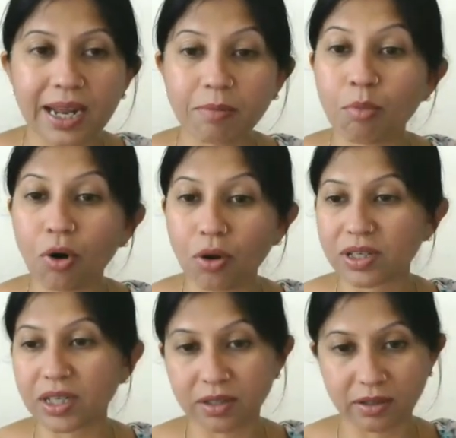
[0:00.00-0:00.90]
and mold
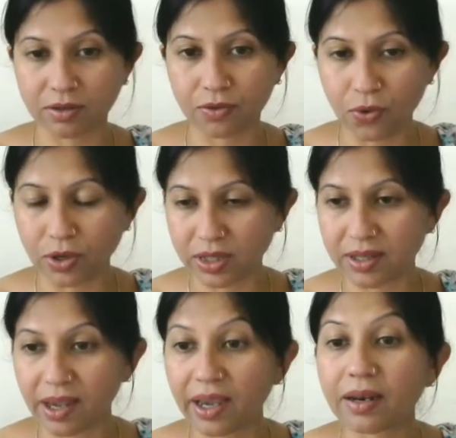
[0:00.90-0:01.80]
is of course the
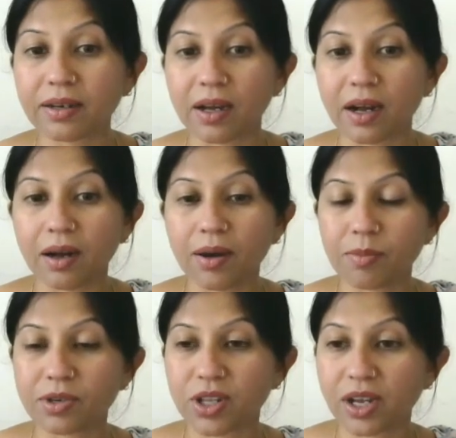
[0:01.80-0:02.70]
second
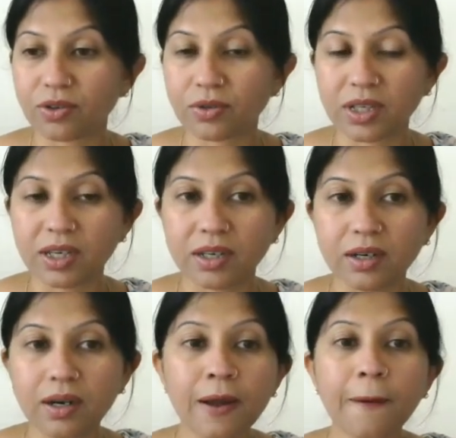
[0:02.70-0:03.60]
image that you see here.